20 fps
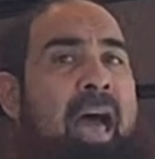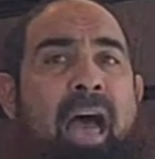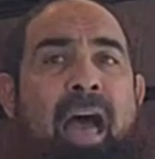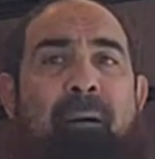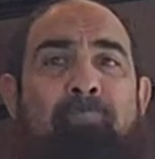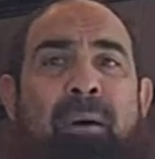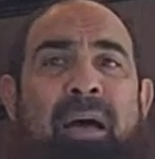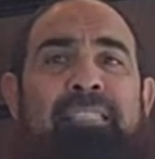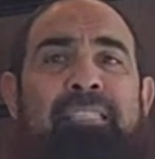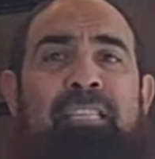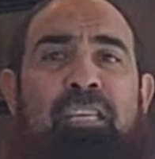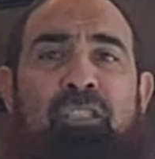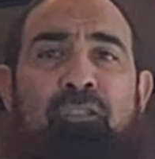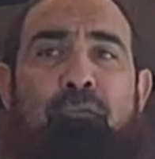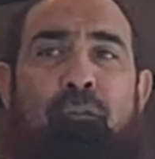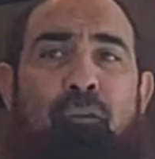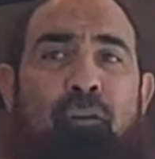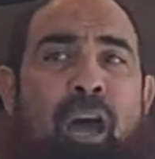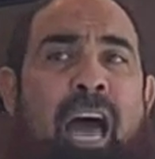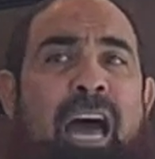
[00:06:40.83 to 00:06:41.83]
A message
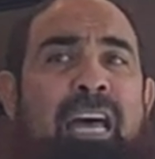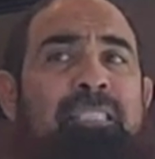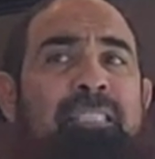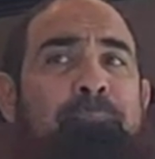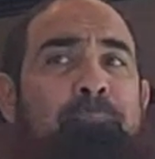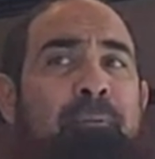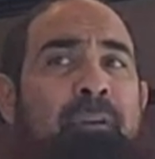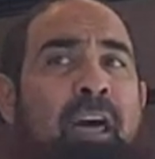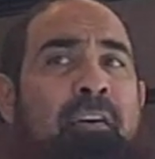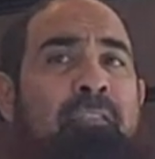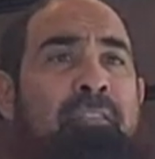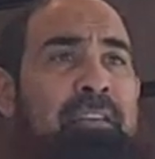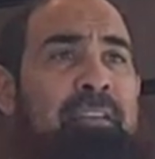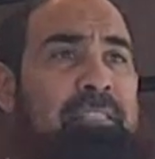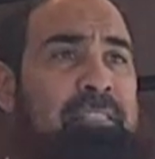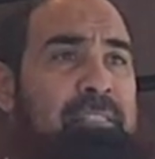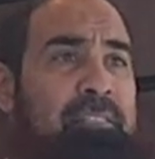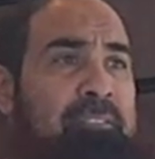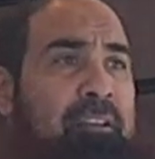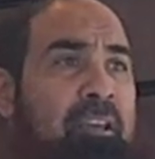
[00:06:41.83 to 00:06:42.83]
for us,
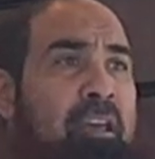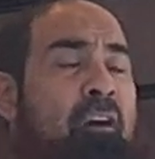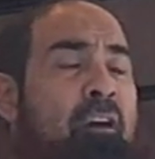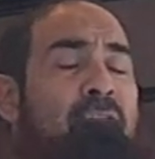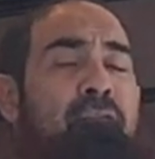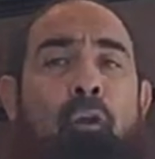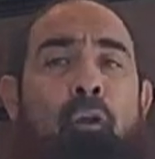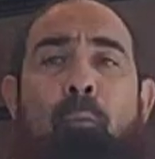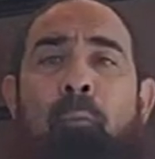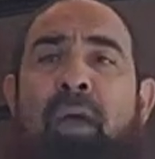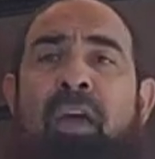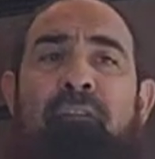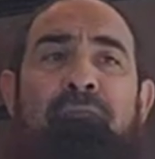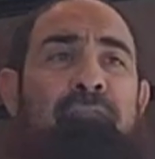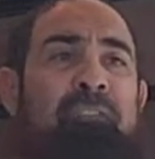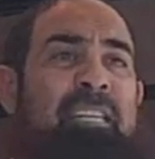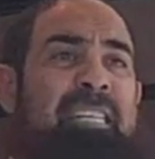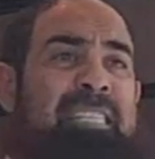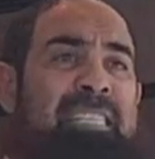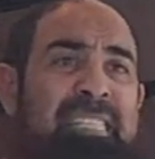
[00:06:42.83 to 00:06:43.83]
brothers from
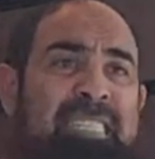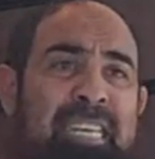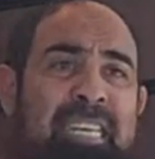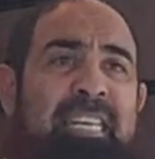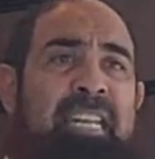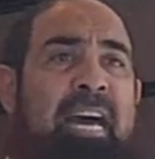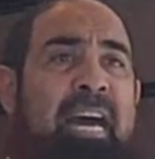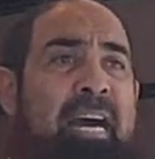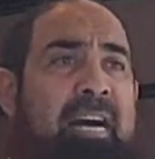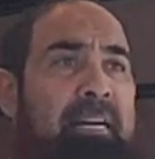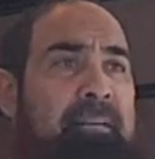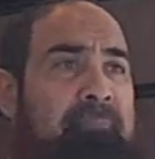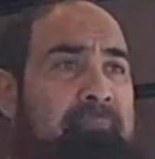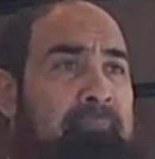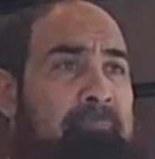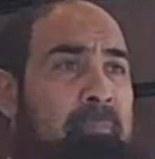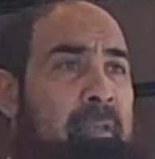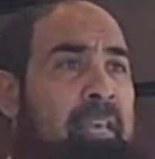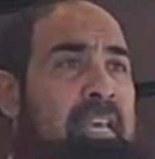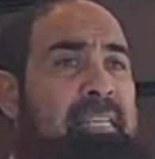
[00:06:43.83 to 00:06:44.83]
every sinner,
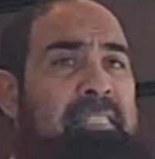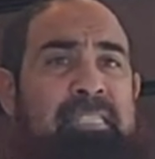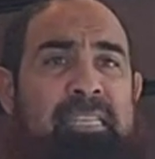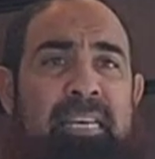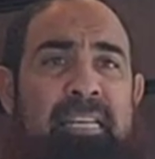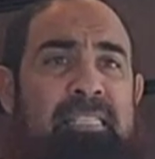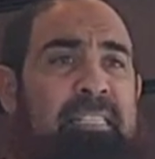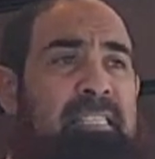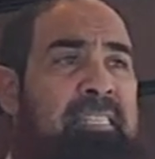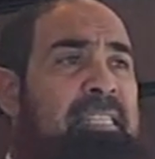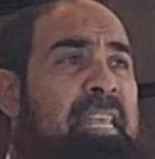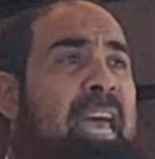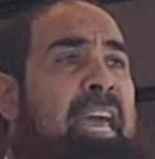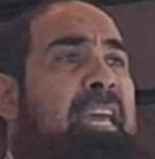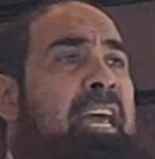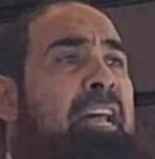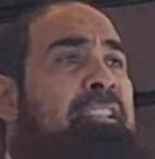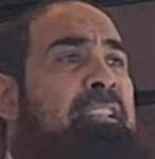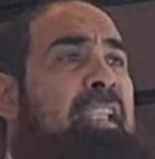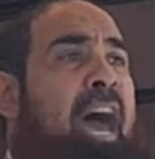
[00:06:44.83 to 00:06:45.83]
since day
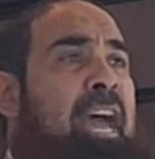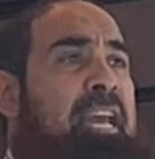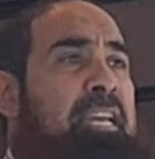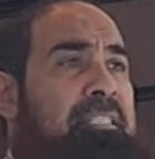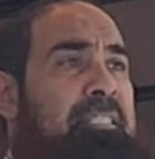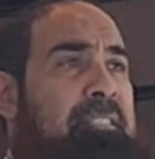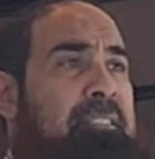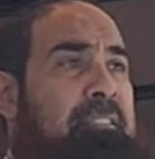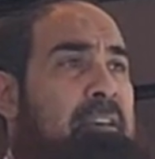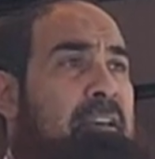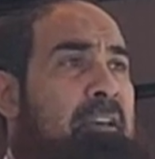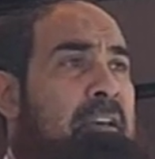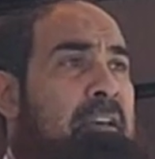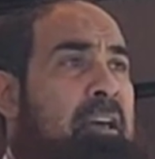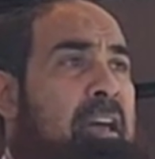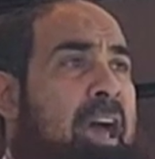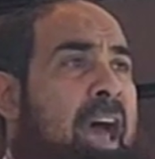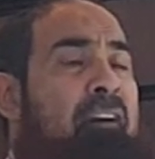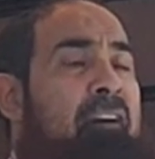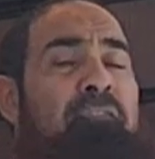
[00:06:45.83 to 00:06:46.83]
and night,
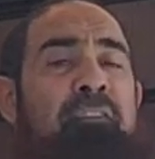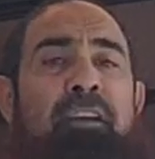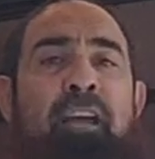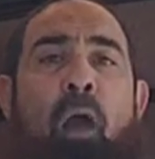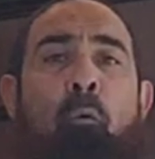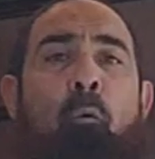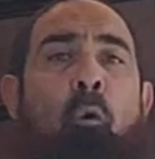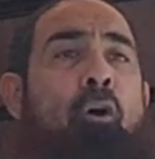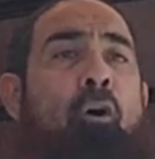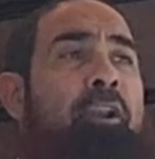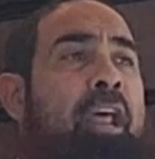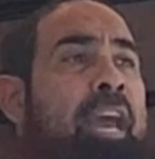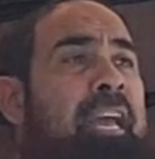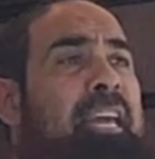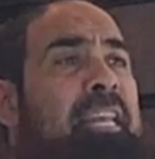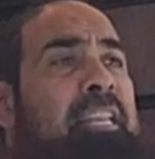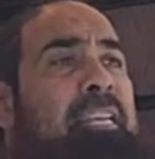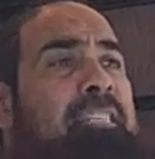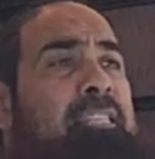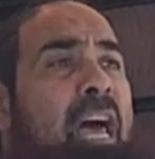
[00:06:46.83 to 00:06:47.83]
having a war
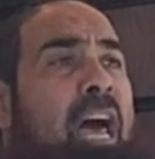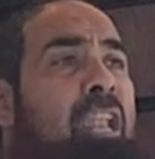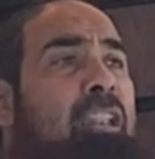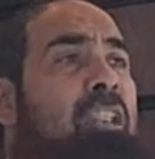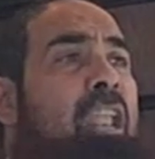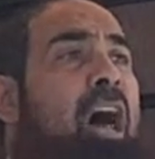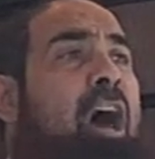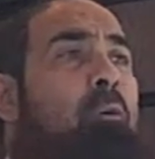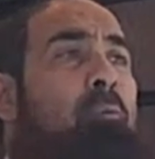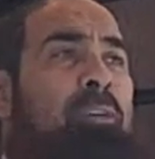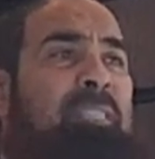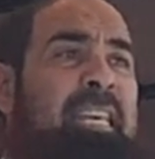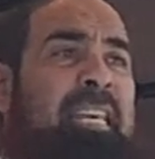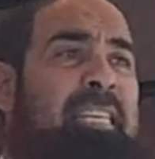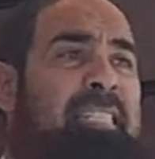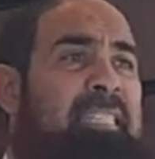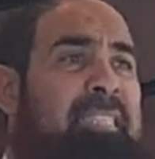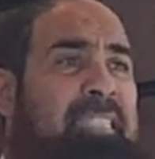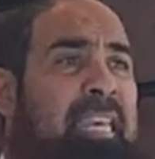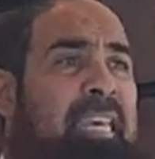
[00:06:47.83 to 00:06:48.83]
against Allah with
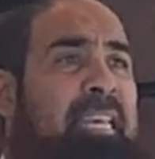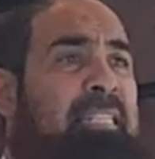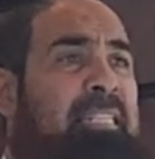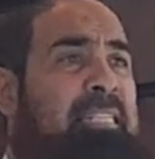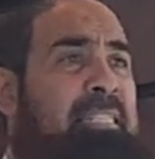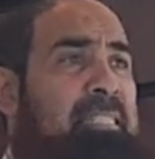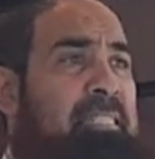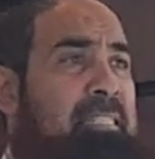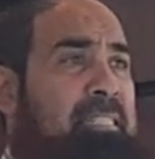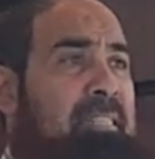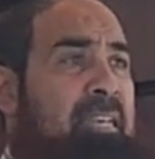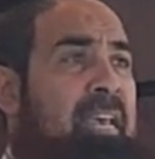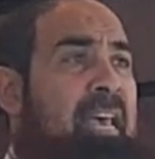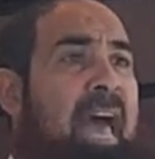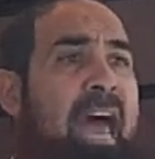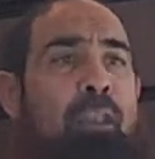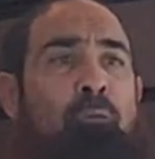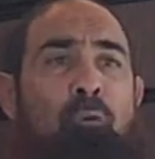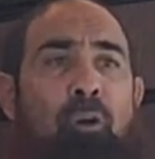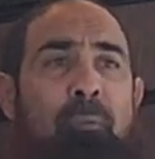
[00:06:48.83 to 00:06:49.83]
his sins,
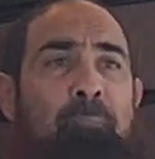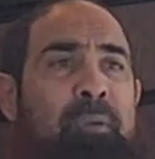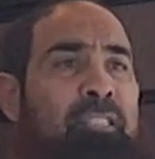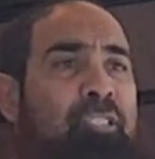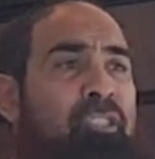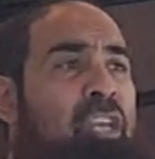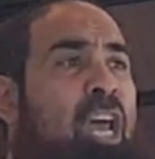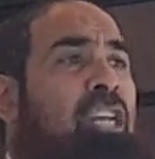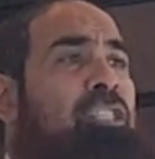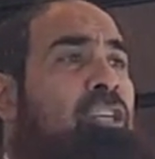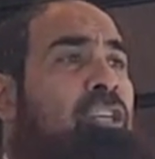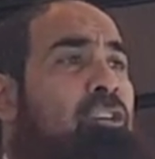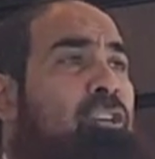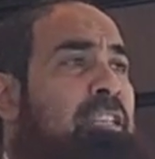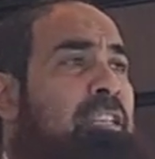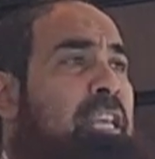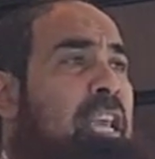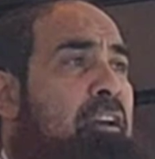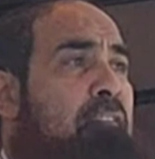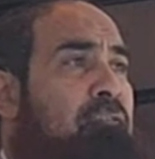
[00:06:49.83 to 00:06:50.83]
and will be judged in
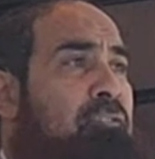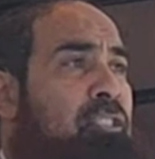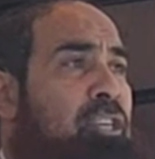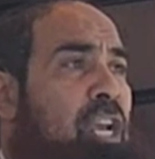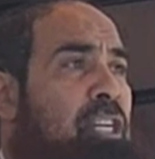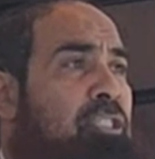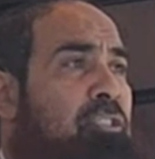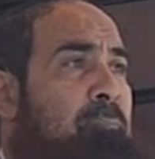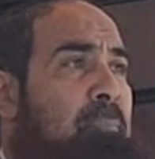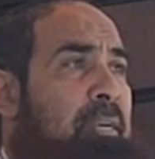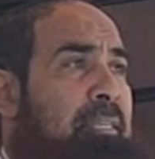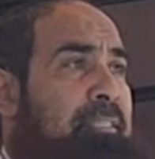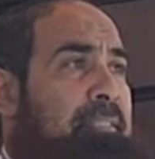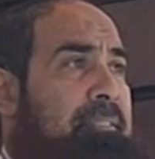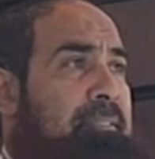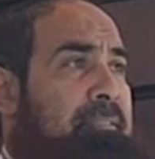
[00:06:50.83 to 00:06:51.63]
the day of judgment.